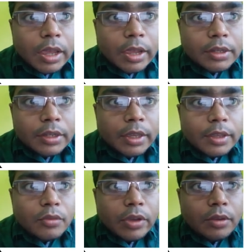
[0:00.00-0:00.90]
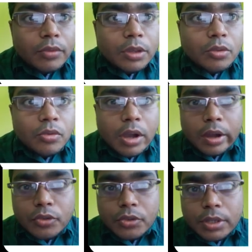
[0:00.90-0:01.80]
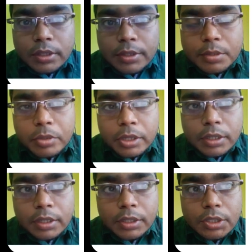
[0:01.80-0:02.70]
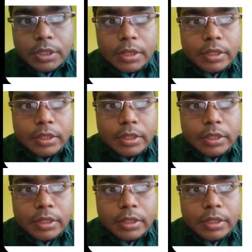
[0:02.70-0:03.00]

And again when we go outside the spherical shell,